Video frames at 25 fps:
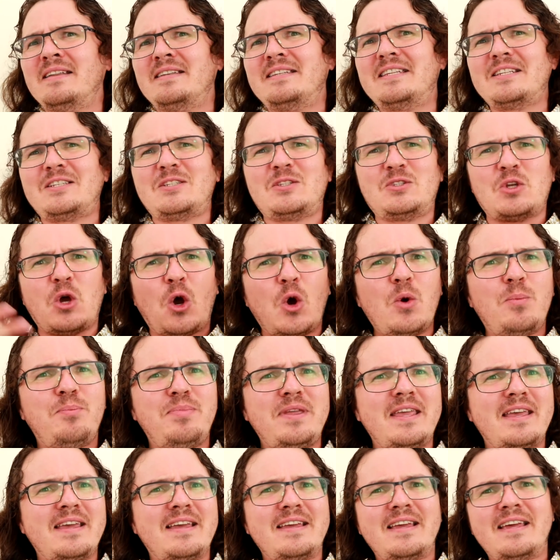
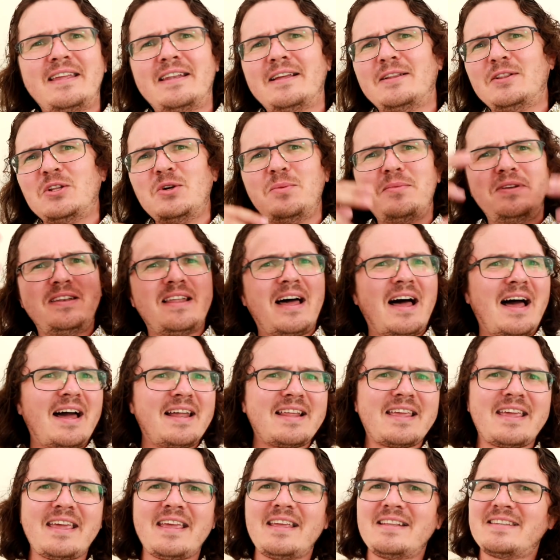dystopian,
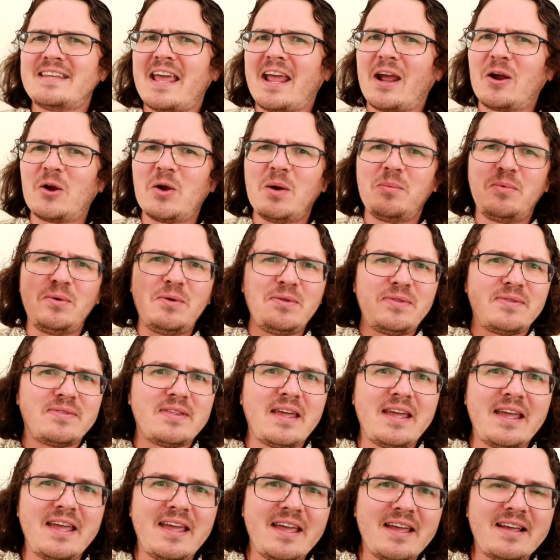Illuminati, terrible
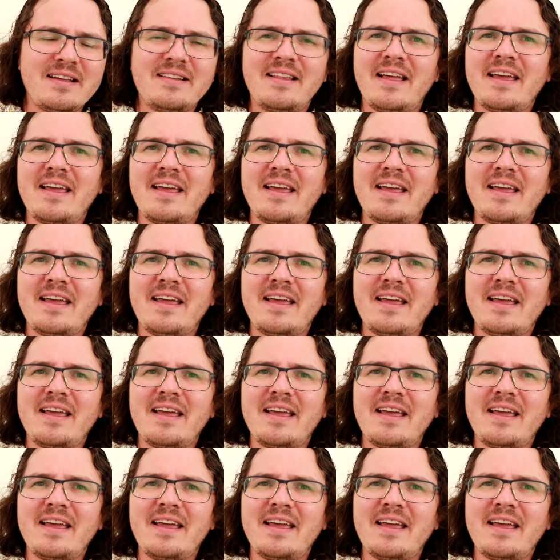thing.